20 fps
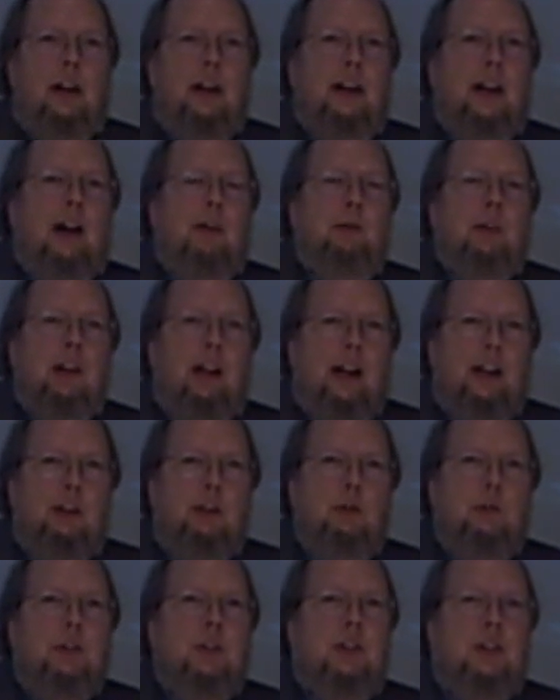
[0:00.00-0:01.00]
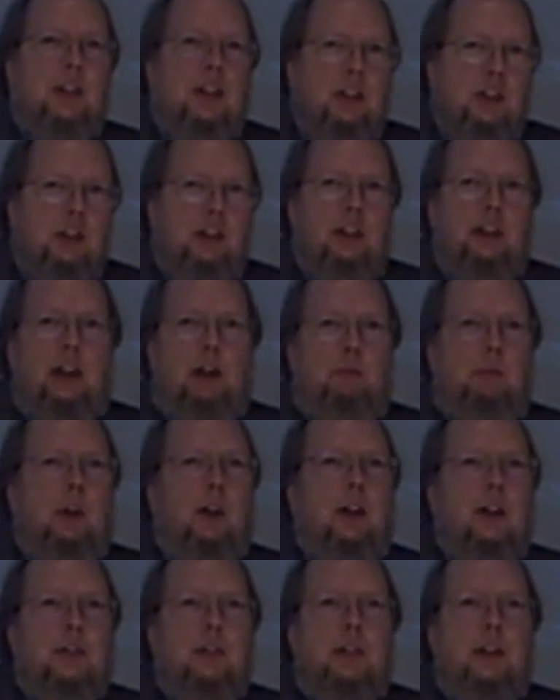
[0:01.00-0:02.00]
and I would like to assist in that
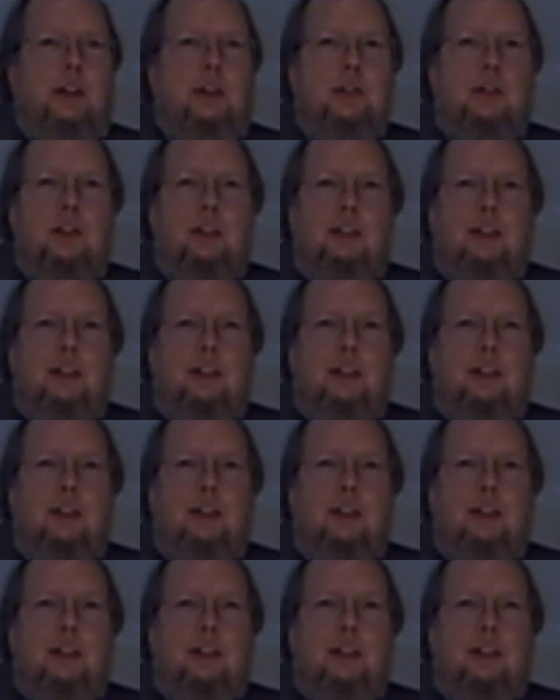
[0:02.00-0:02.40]
process,"